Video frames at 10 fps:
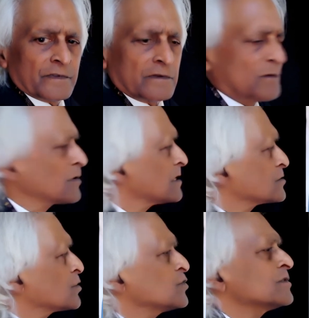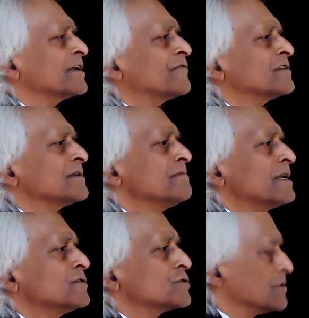Now let's go to a different
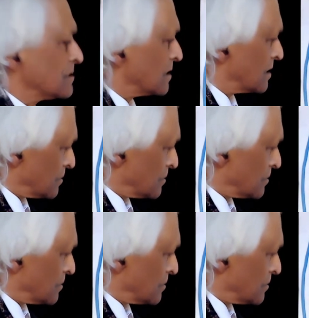dimension.